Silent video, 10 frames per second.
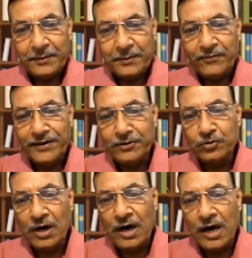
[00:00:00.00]
when
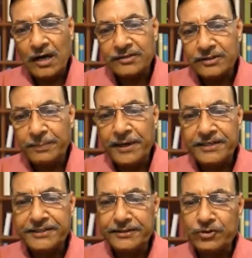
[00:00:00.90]
you ask the
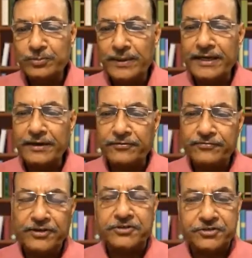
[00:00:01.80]
patient to make a
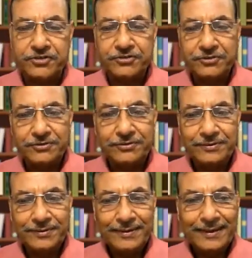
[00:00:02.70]
fist,
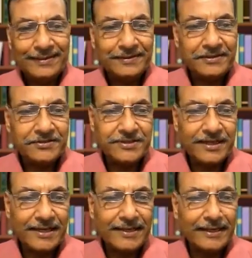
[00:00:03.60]
the
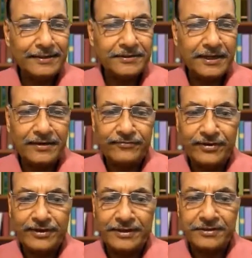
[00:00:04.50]
second and third
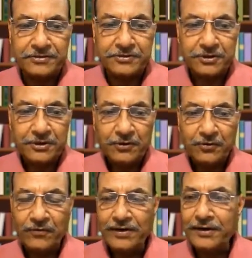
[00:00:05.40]
fingers
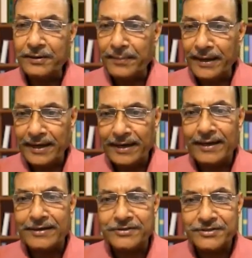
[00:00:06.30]
will remain
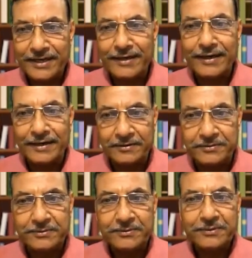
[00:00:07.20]
extended.
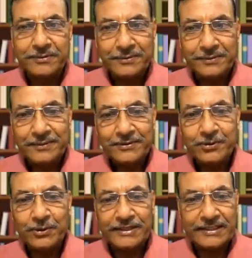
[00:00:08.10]

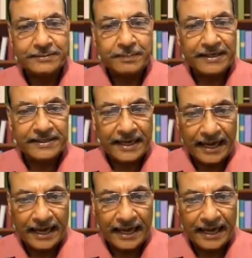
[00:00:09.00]
So it is by the